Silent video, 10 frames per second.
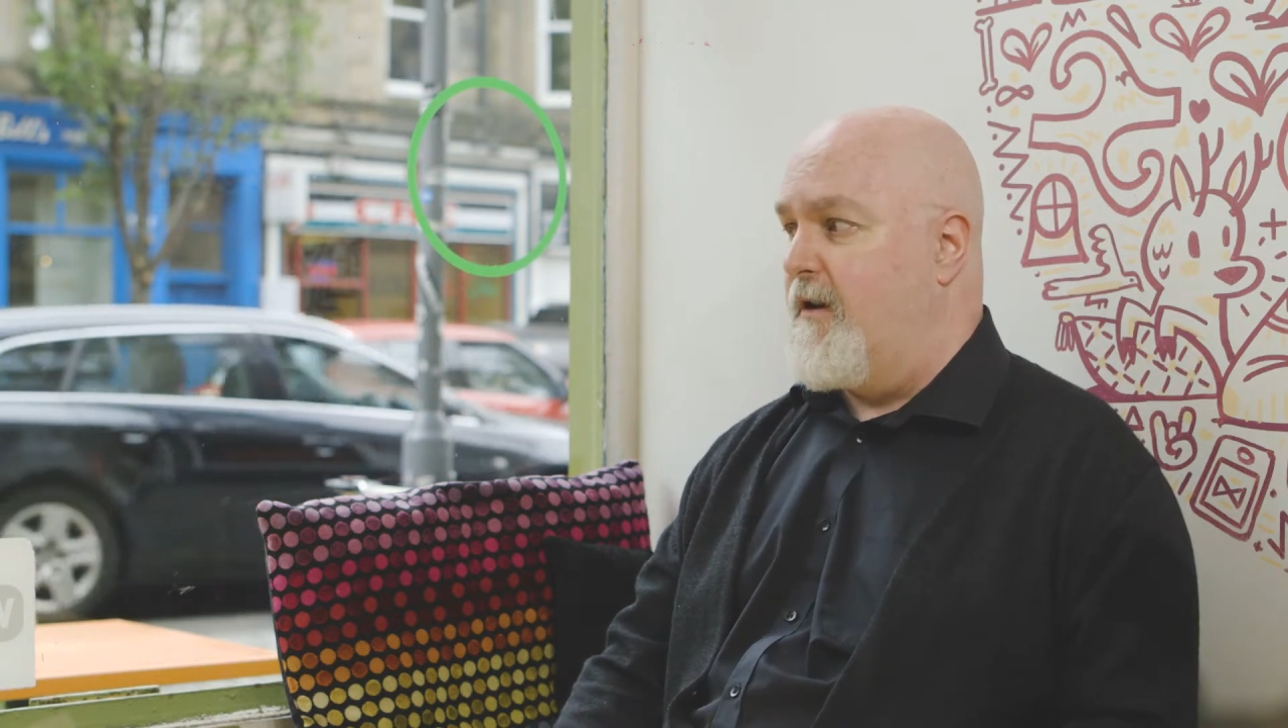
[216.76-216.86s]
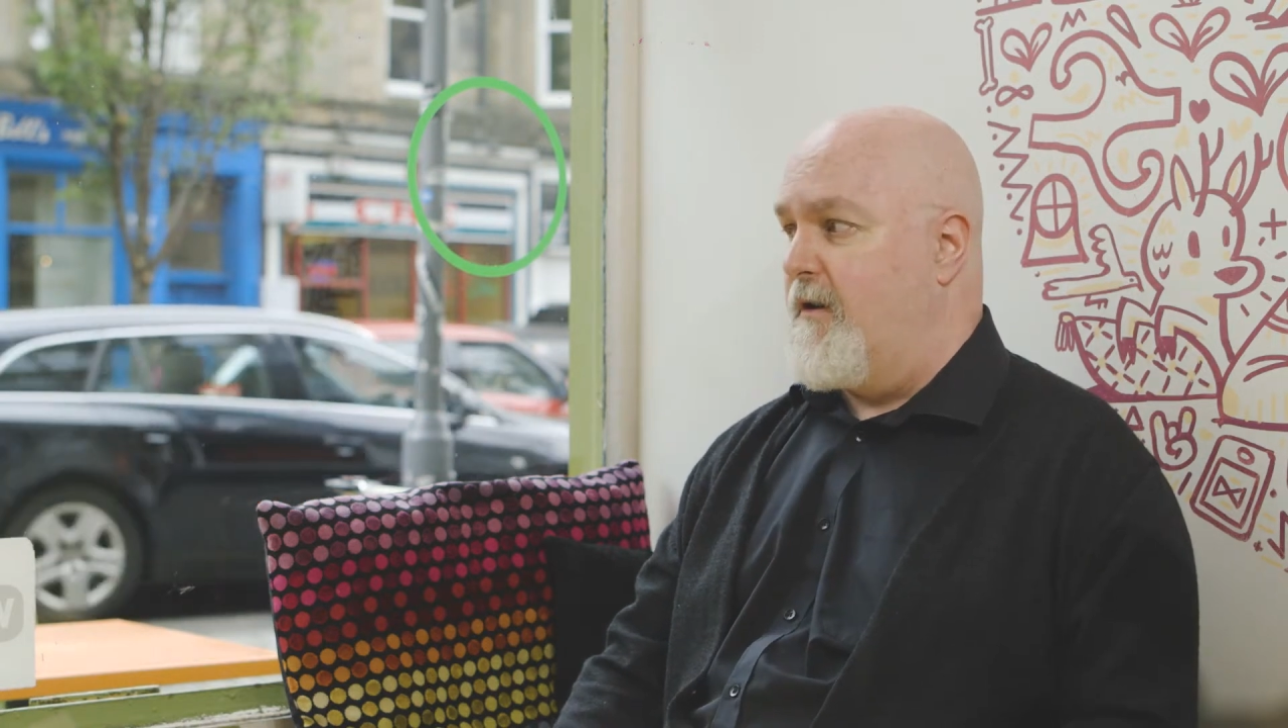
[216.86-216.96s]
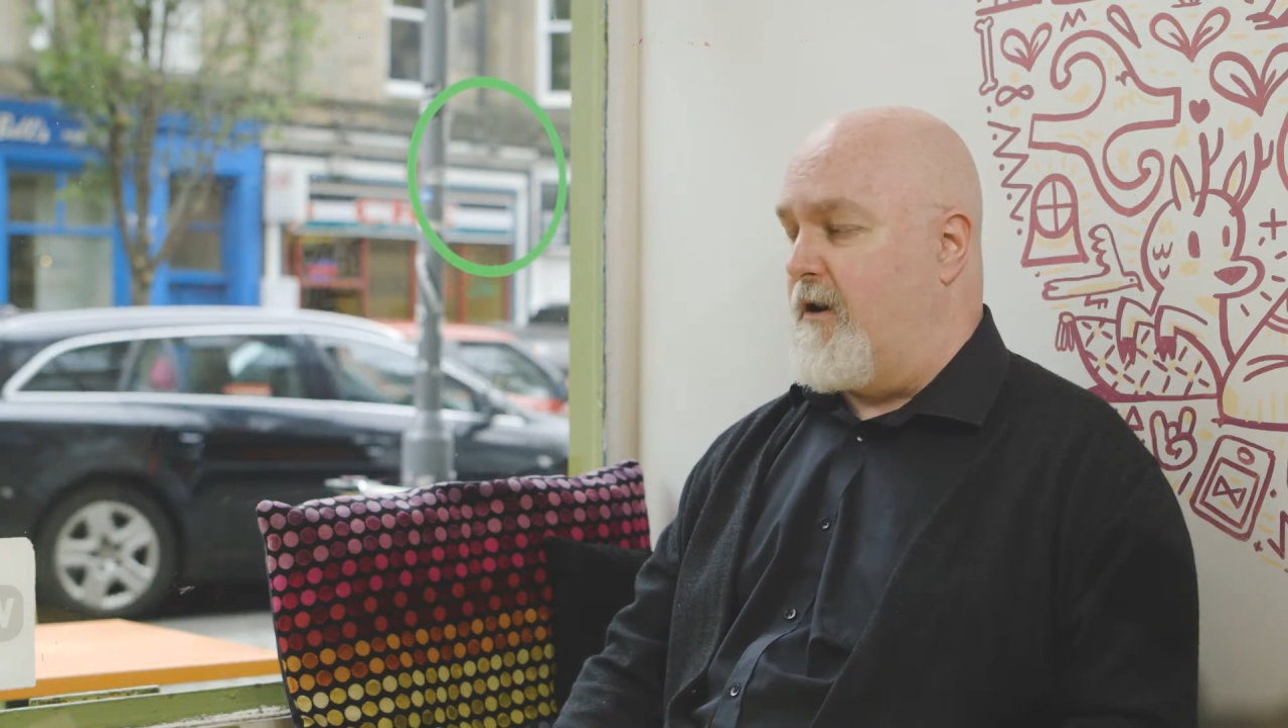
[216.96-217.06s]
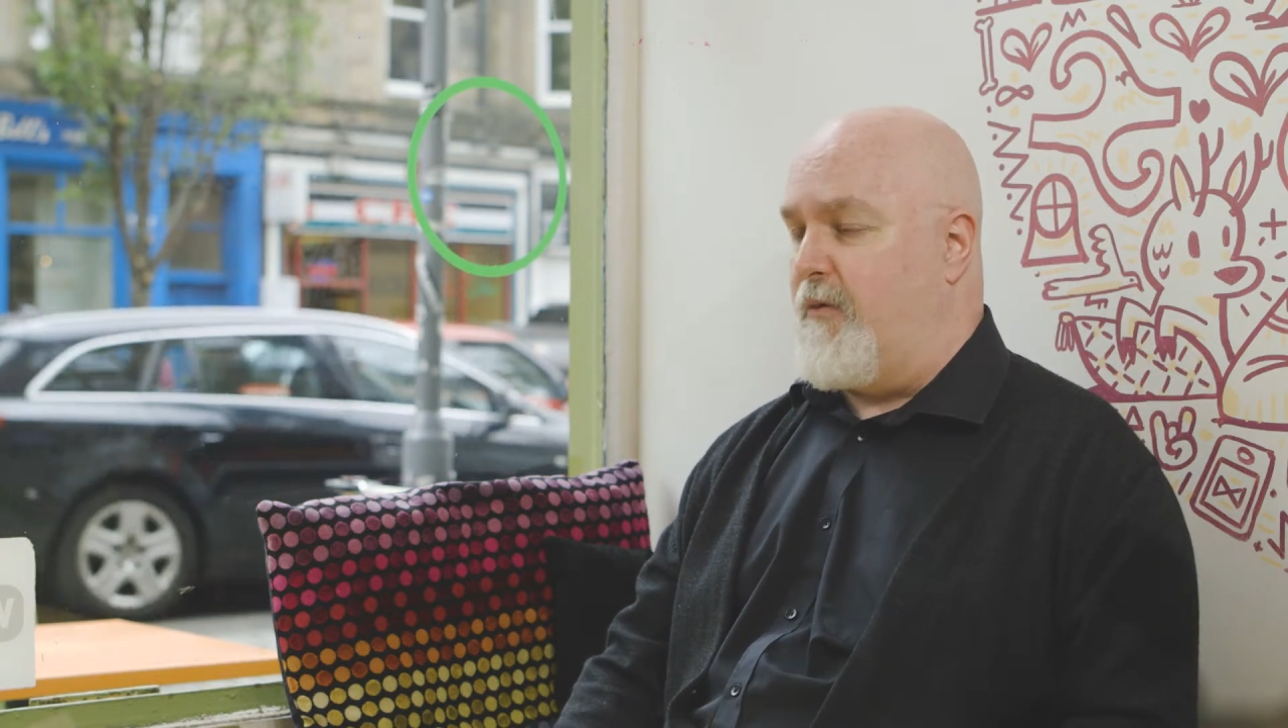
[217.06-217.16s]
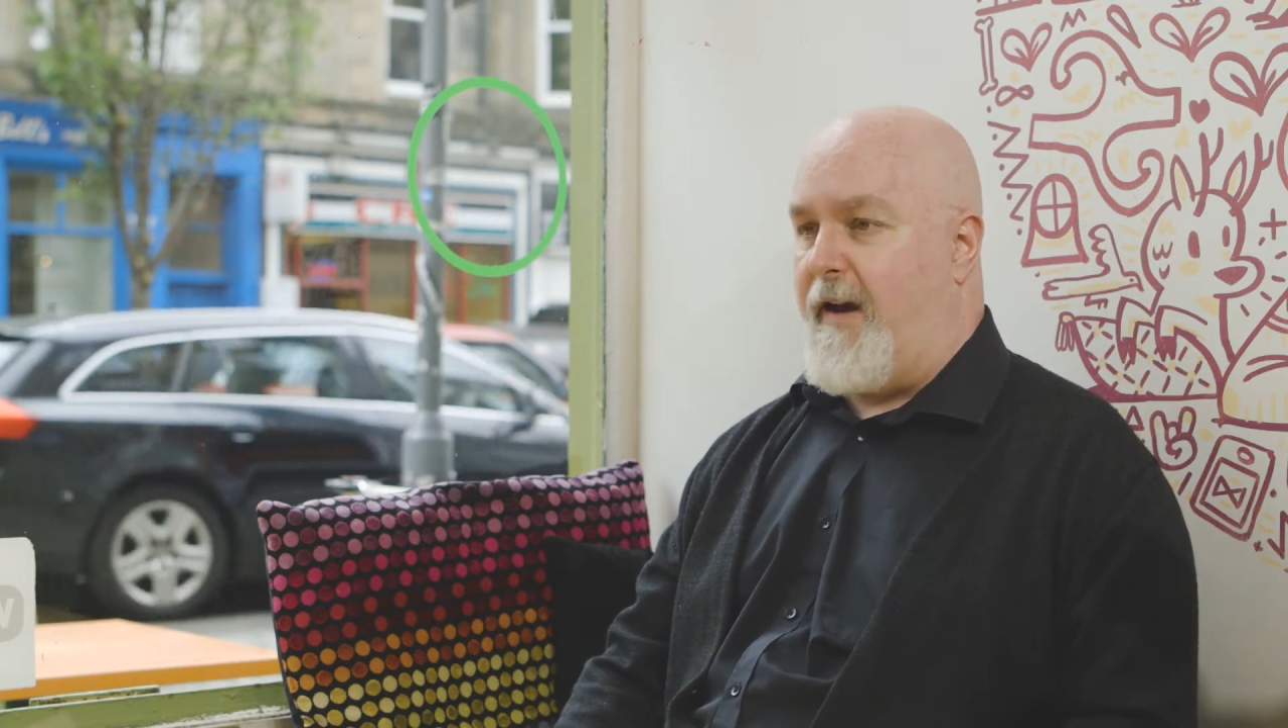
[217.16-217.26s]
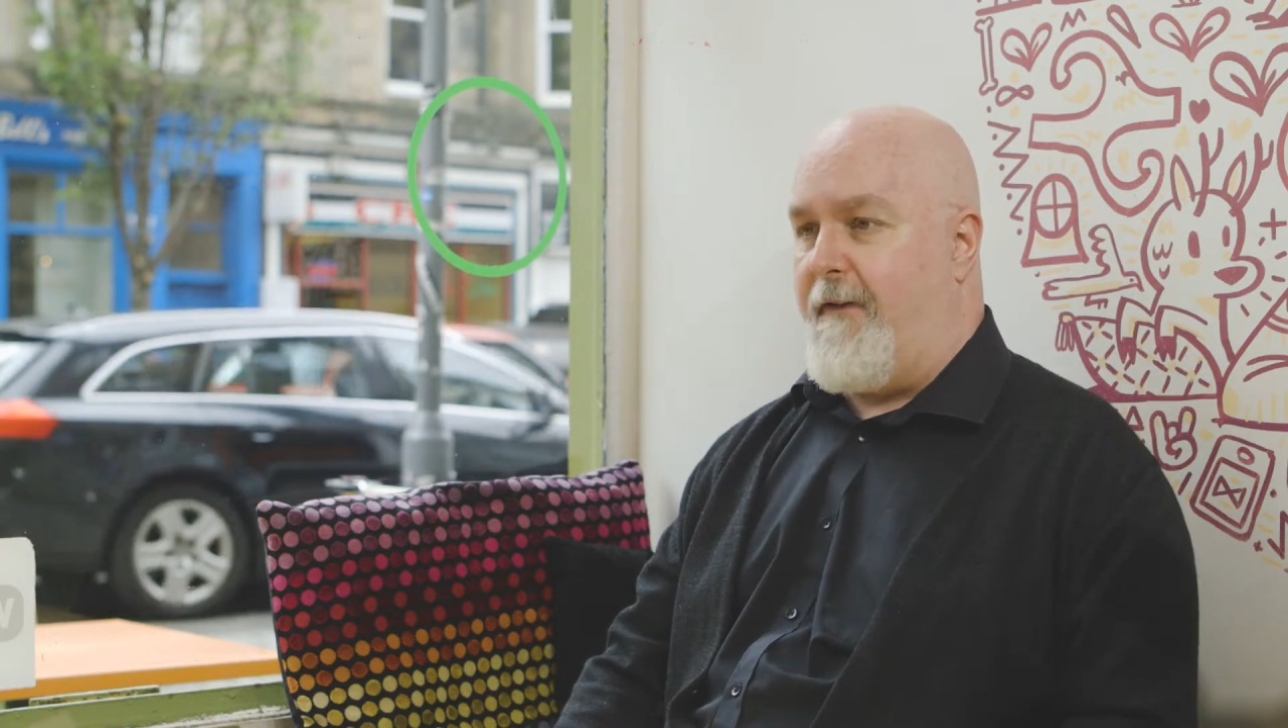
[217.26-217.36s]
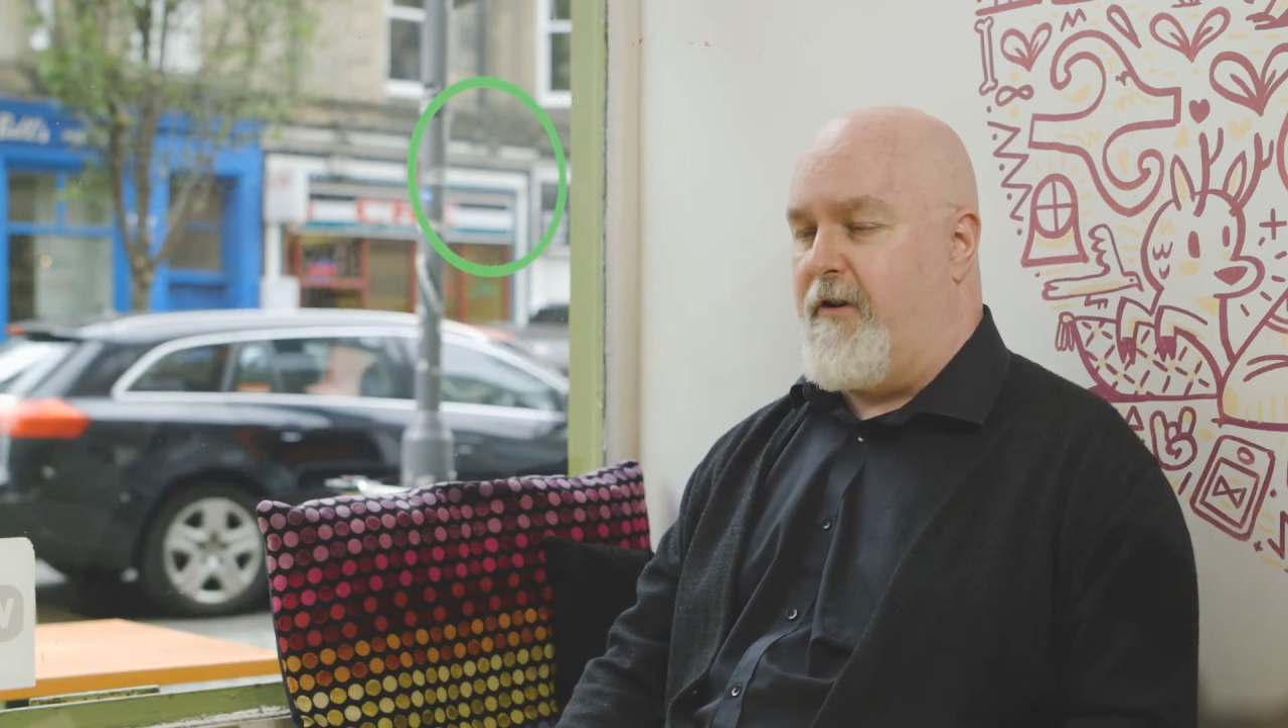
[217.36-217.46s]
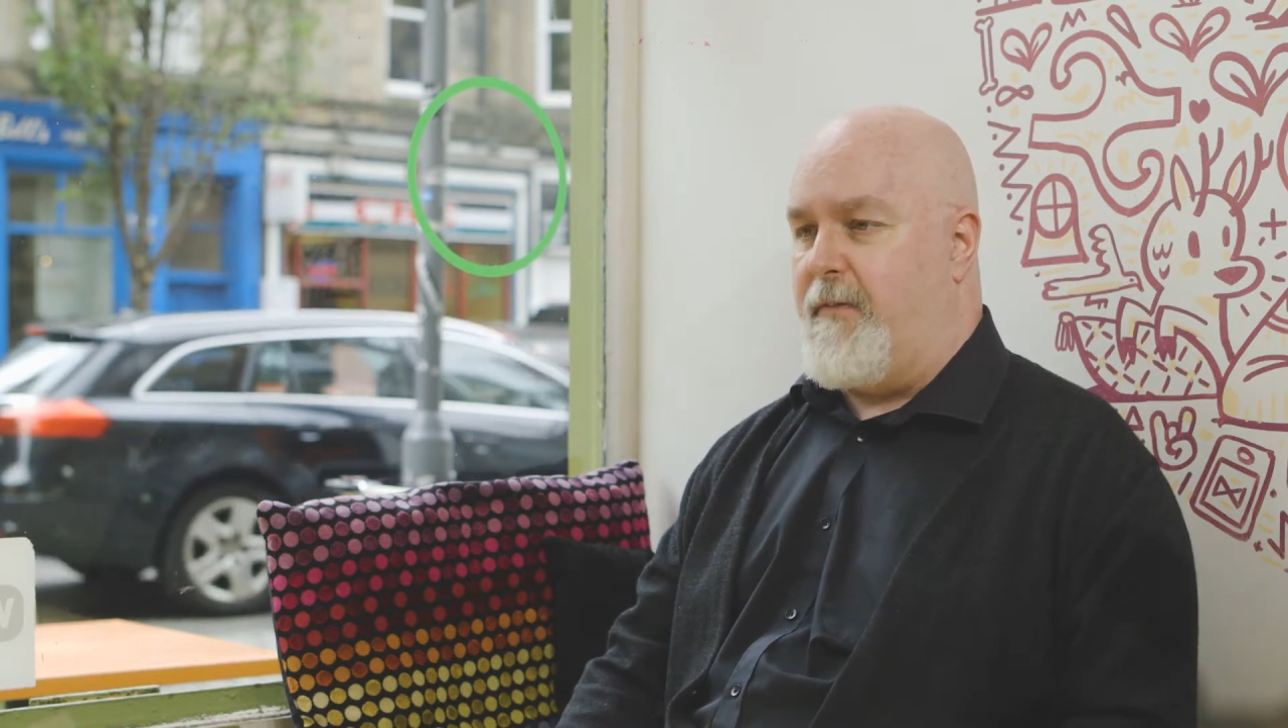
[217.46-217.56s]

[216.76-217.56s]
We have